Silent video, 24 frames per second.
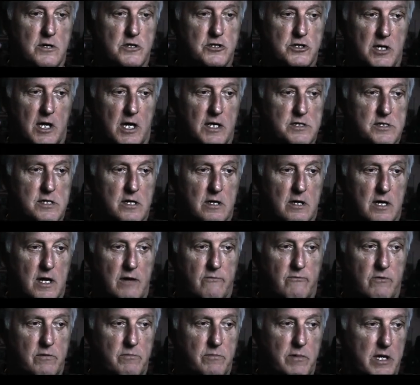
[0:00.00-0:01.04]
shots that are
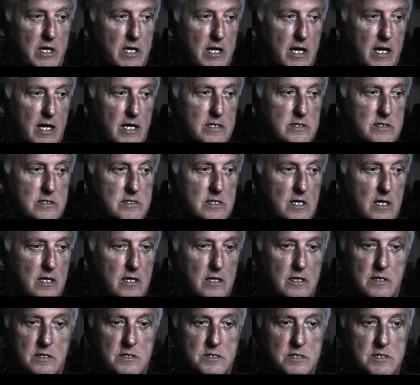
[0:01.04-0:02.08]
every bit as
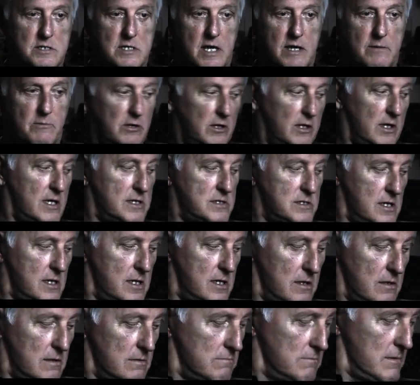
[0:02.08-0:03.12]
stable as
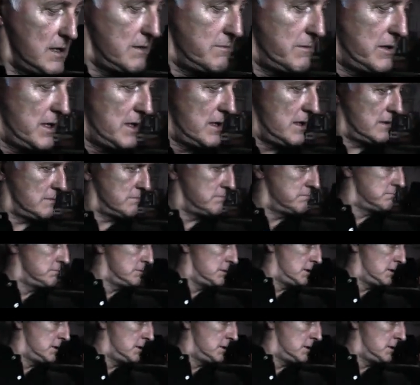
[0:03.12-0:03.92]
here. Wait a minute,